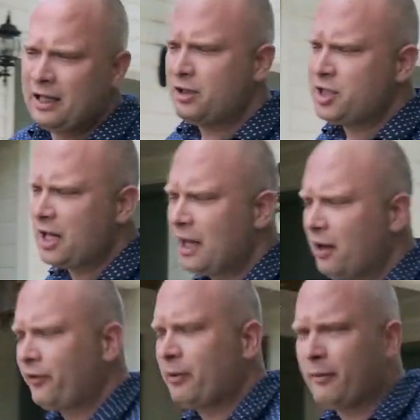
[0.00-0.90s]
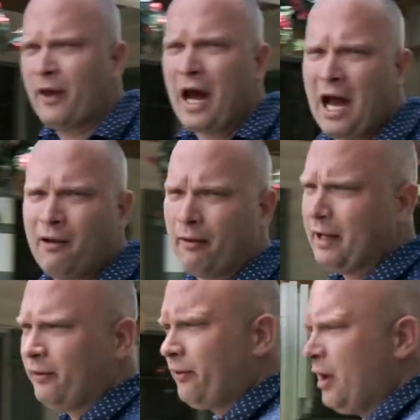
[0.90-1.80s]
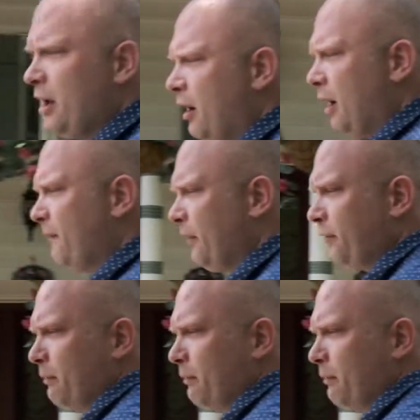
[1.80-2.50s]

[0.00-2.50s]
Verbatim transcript: and check out some of the highlights of this